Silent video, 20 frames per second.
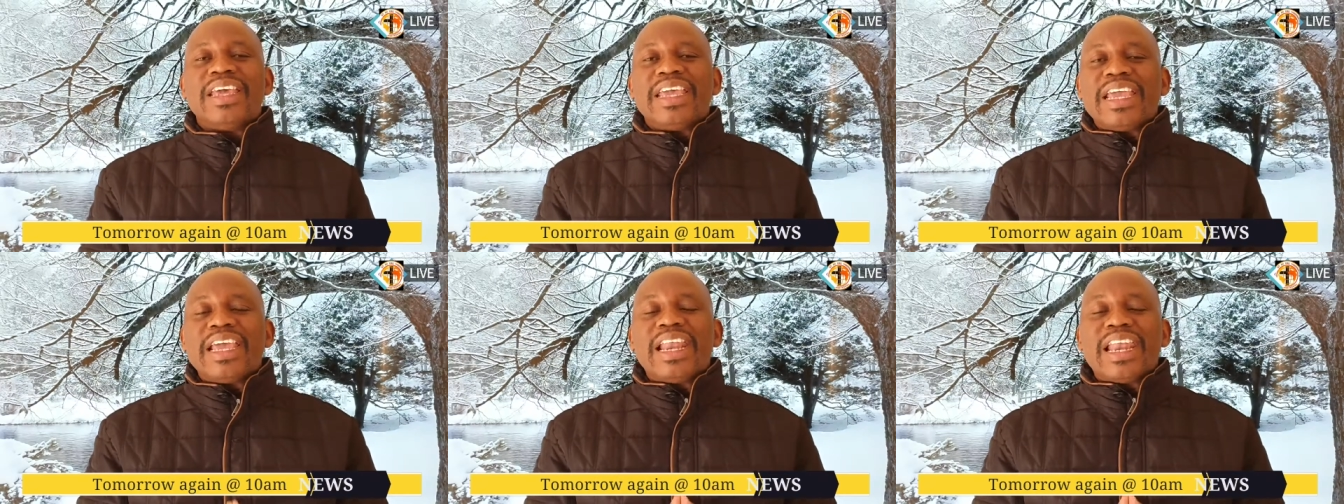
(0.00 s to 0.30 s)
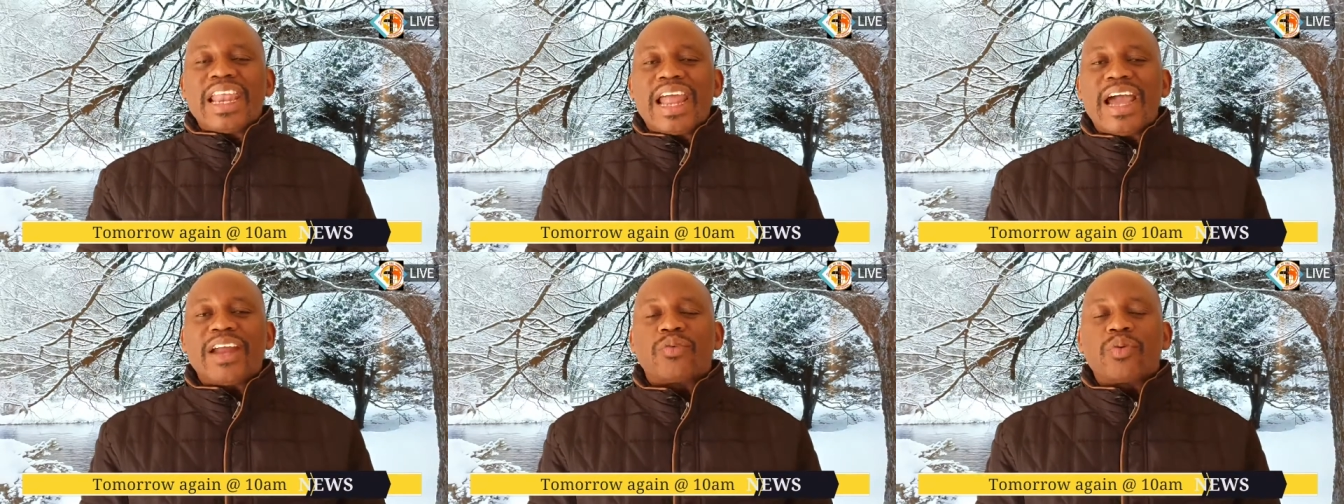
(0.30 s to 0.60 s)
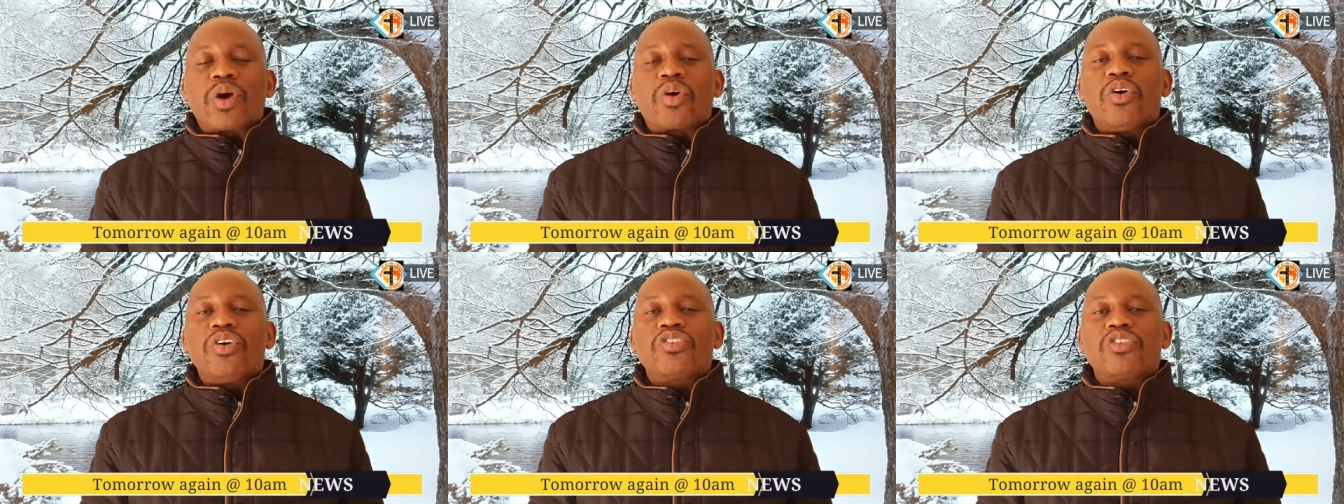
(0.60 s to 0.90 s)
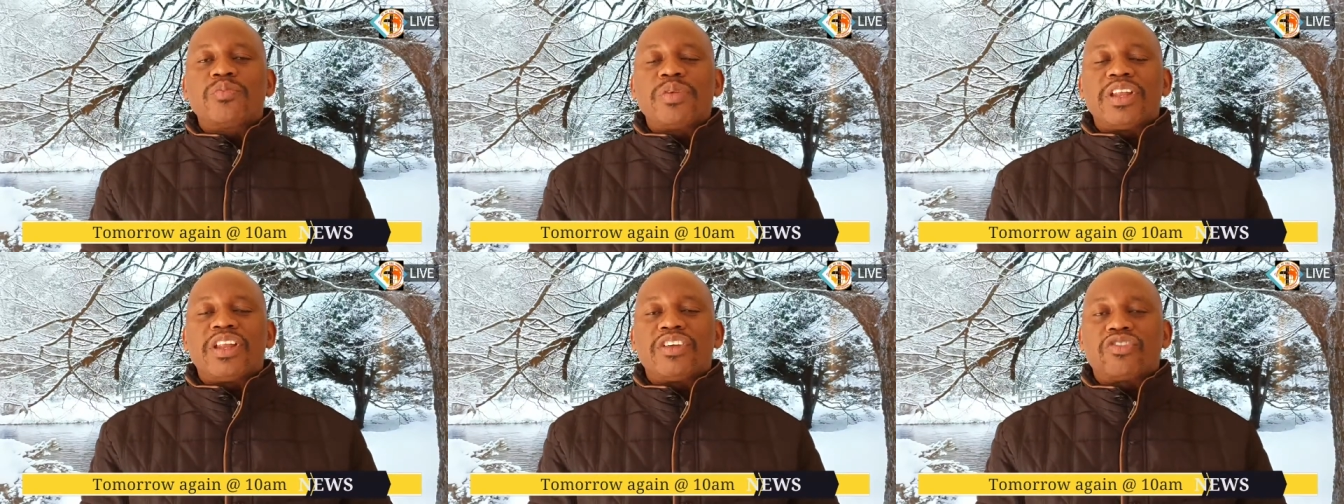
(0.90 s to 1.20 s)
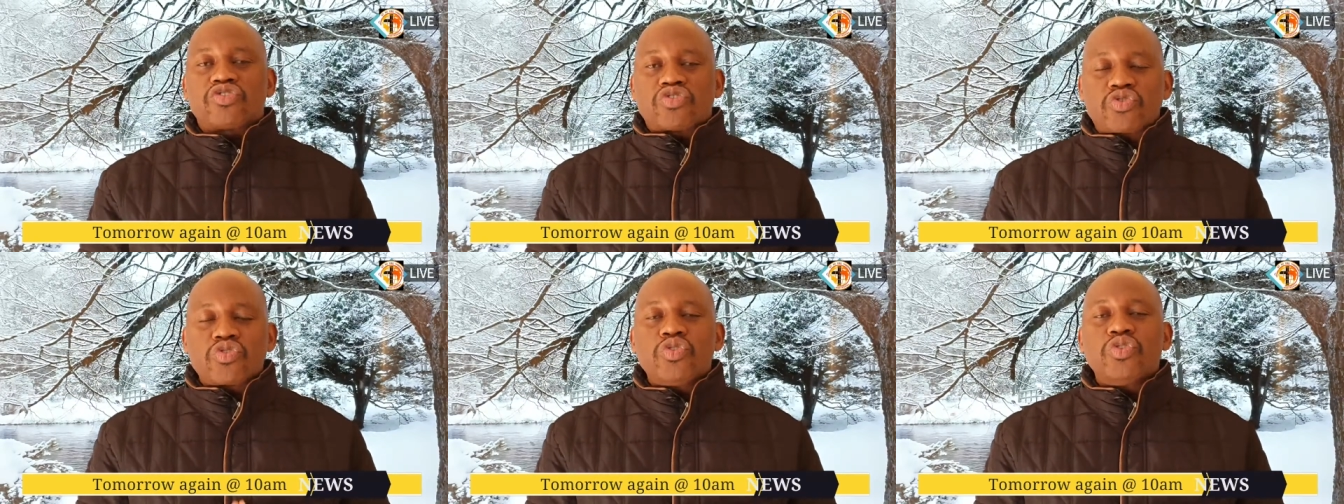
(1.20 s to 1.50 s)
In light, we are going to be the
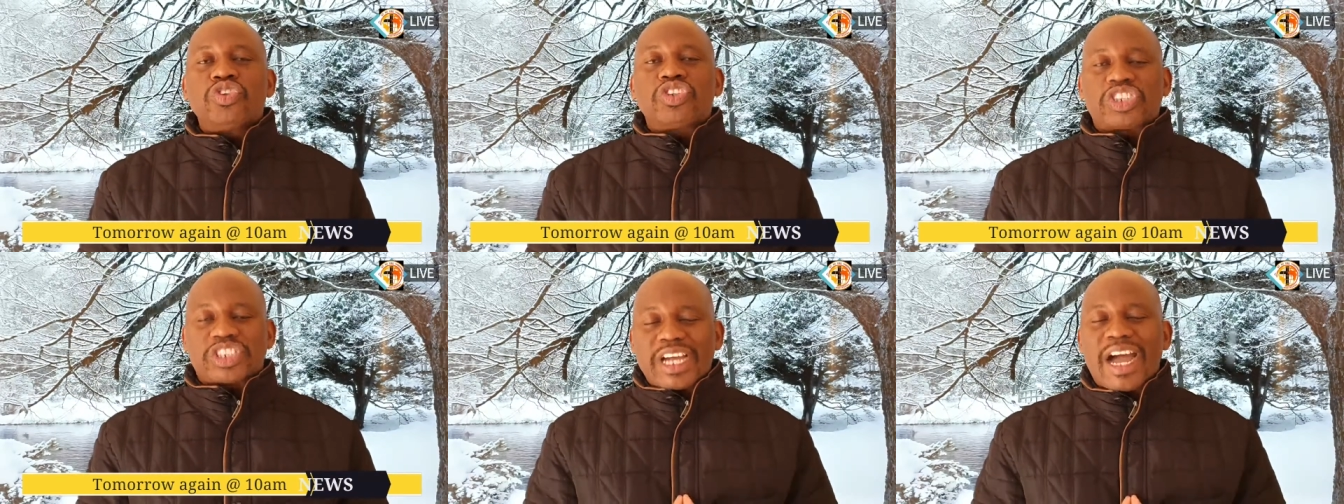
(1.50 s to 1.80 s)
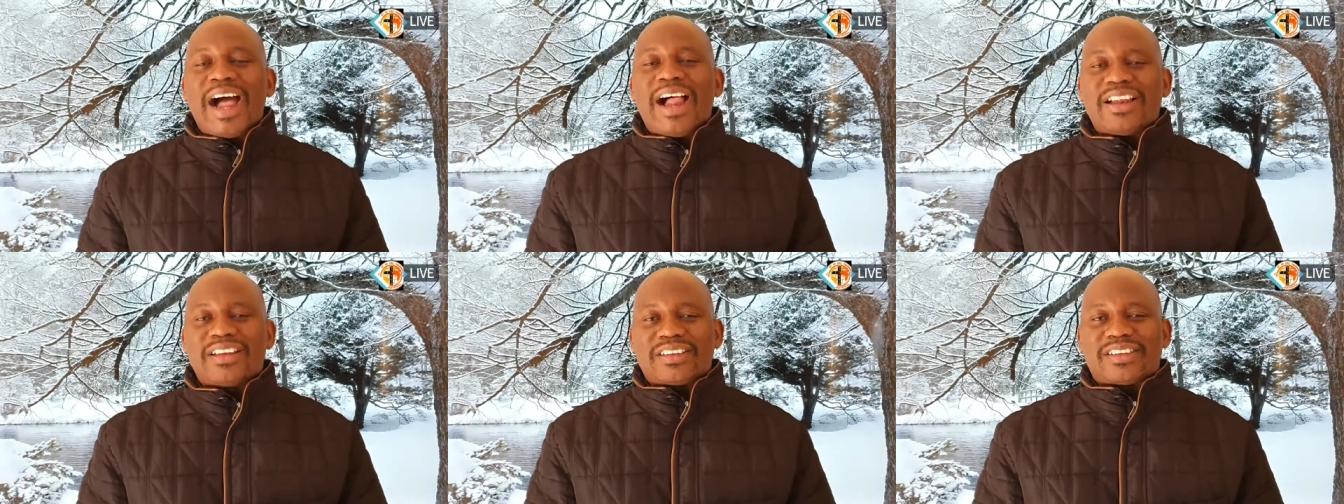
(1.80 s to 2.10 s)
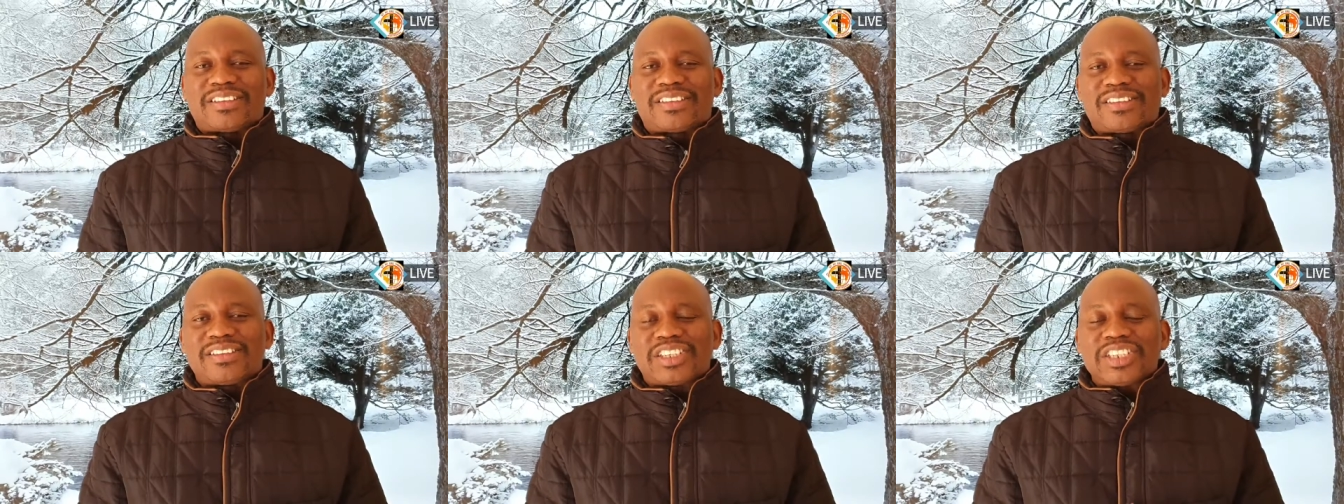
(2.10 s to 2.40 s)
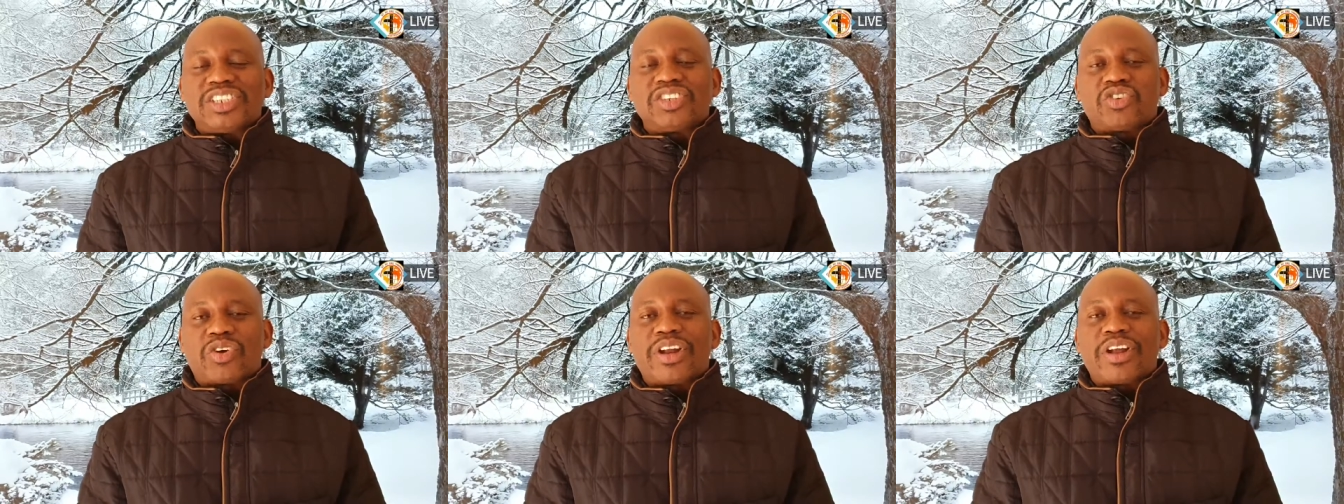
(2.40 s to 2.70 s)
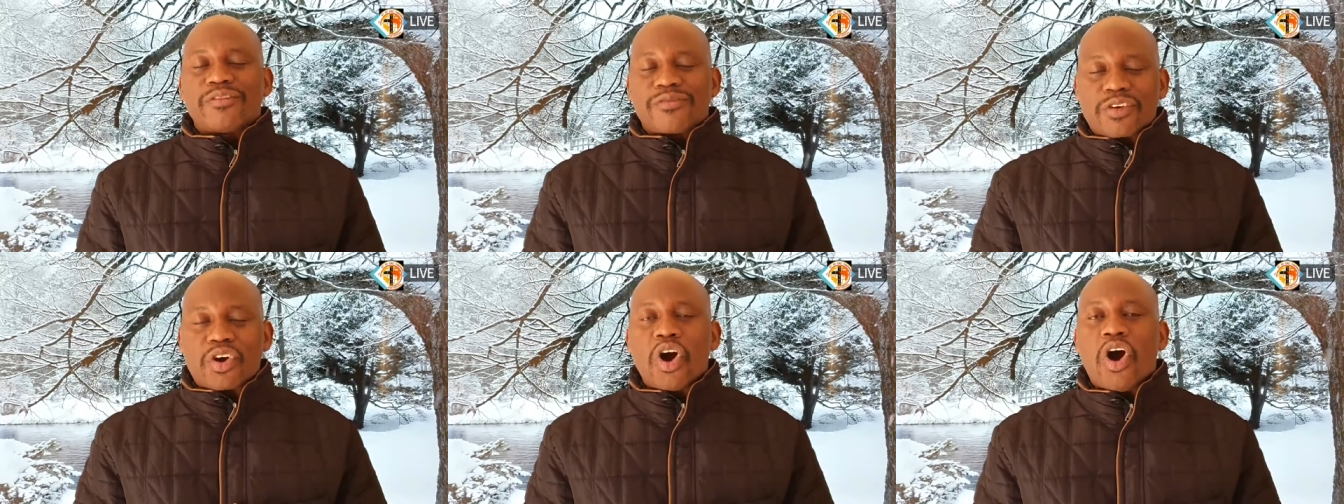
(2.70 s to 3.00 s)
true child, children
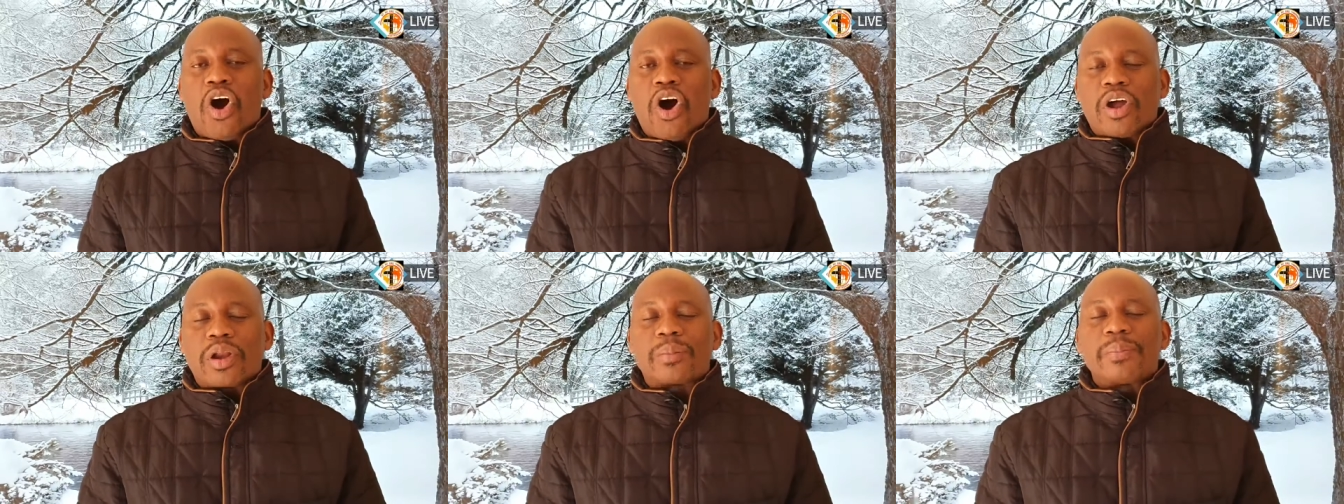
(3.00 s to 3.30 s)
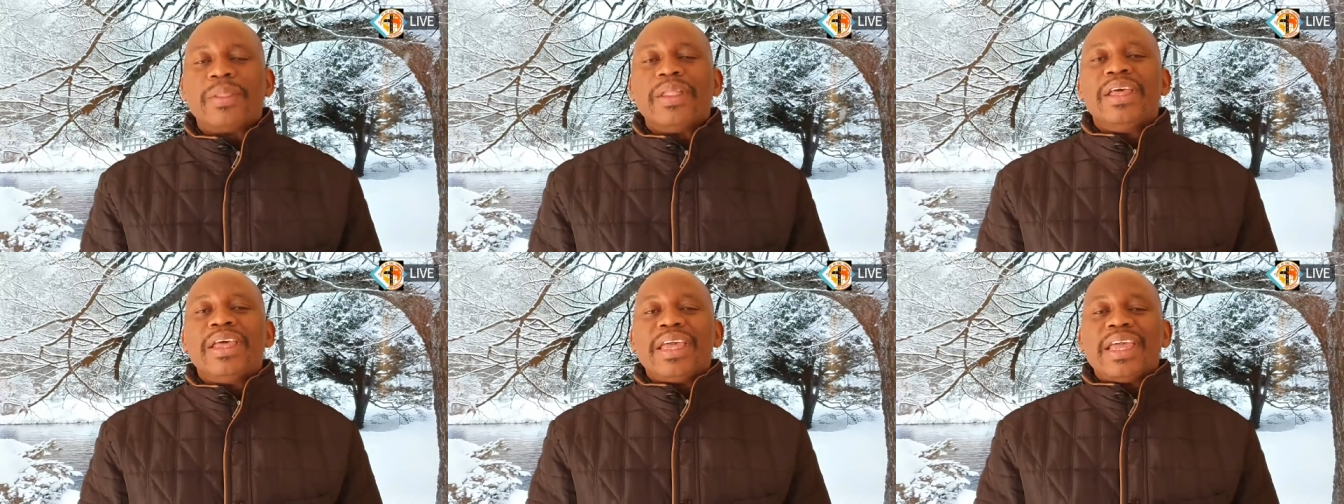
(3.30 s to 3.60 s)
of God.